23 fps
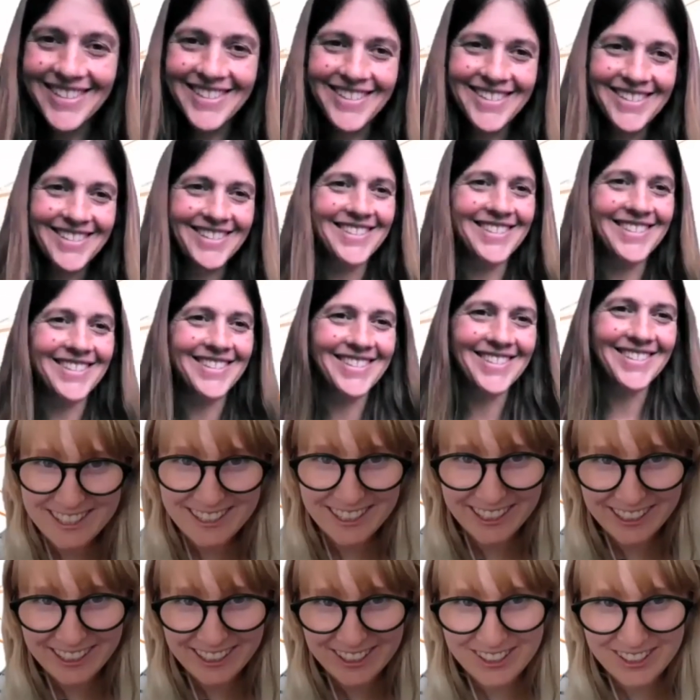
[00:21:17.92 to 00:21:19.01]
Yes,
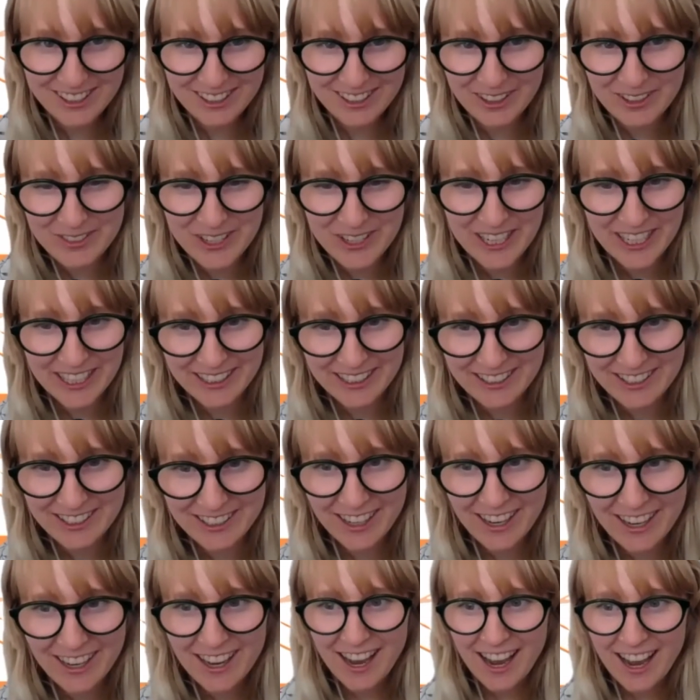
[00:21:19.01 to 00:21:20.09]
thank you so much.
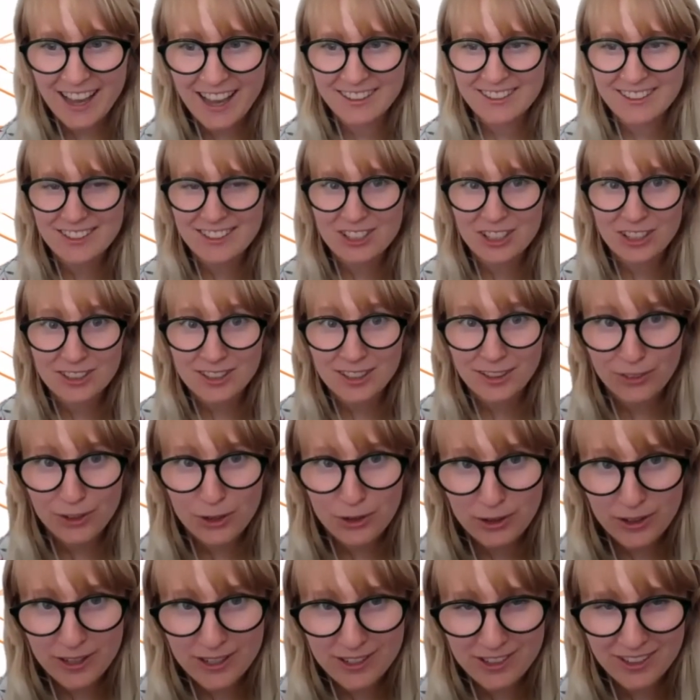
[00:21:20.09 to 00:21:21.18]
And just if
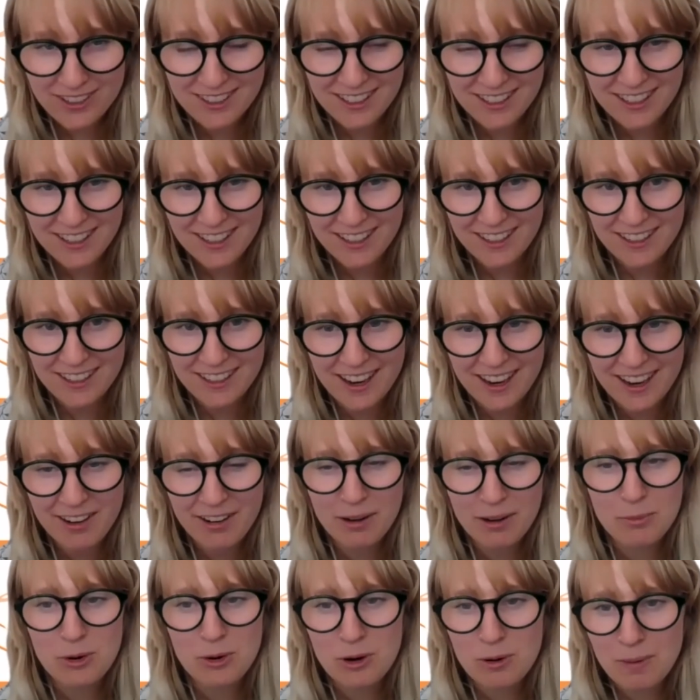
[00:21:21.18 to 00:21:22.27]
you're interested in
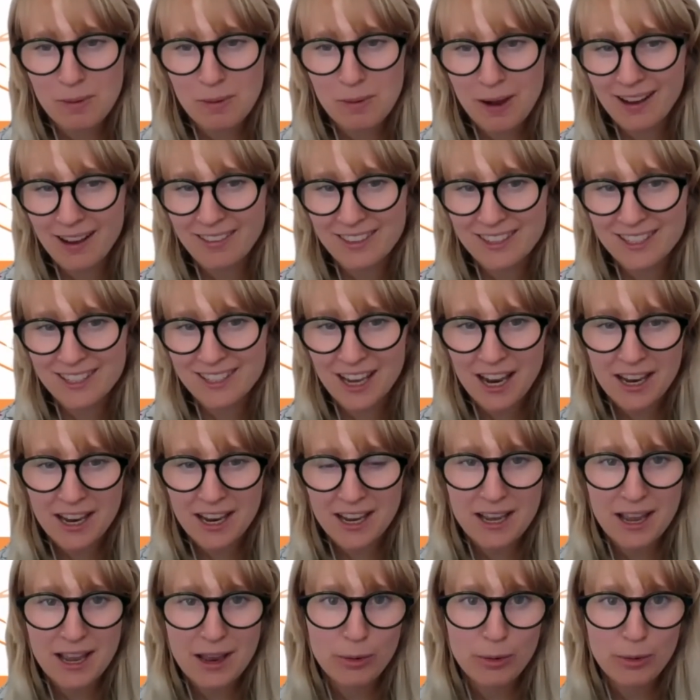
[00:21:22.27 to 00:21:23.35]
hearing more about the
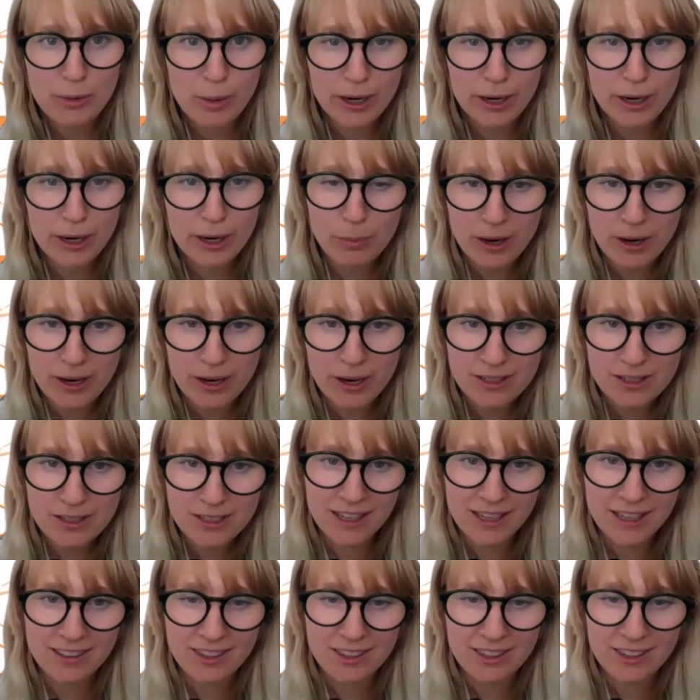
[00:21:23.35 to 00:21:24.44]
diet and the
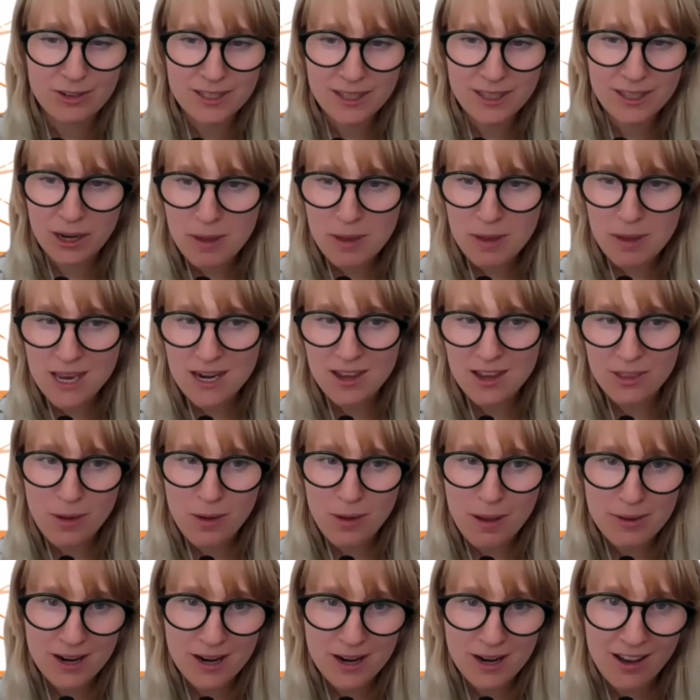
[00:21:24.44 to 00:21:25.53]
microbiota, there is going to be another
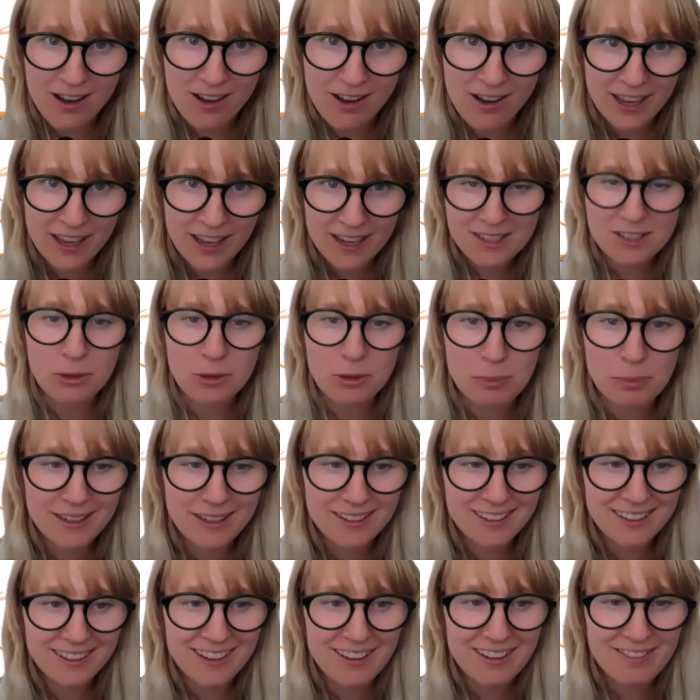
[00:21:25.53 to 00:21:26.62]
webinar on that
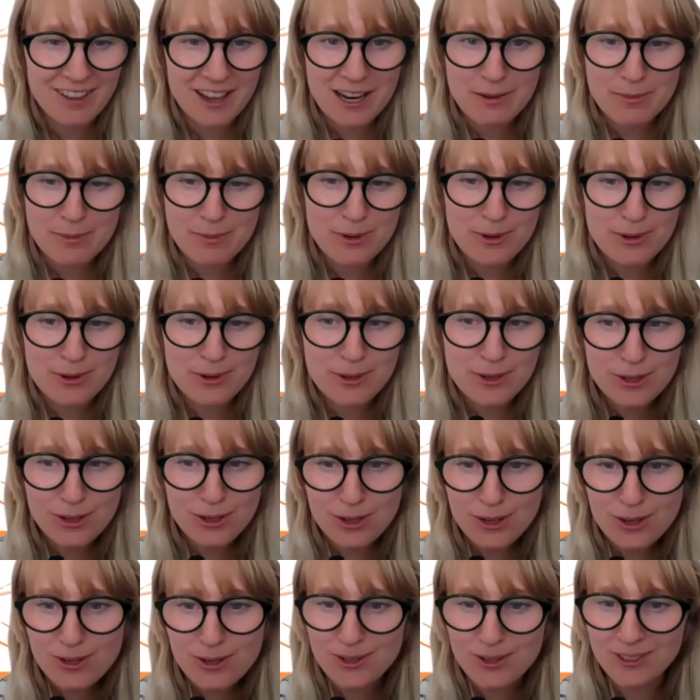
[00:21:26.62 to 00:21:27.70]
topic available
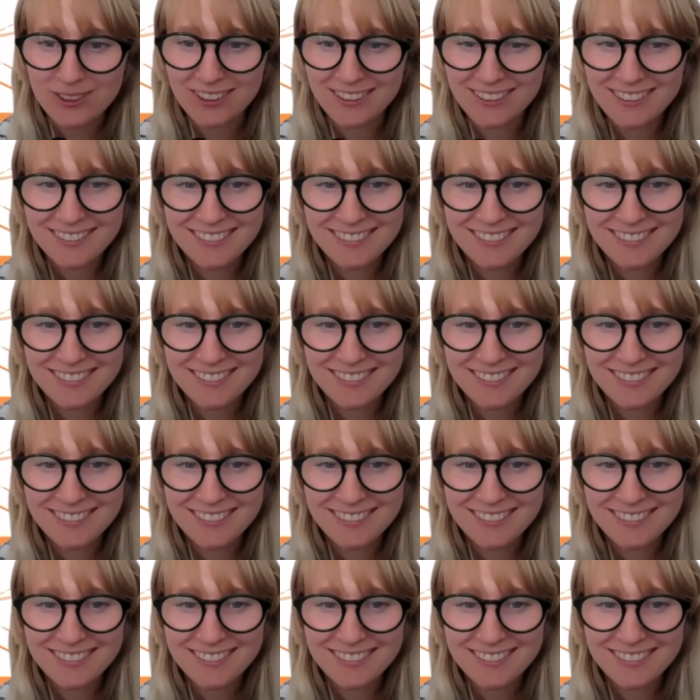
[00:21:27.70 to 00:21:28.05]
soon.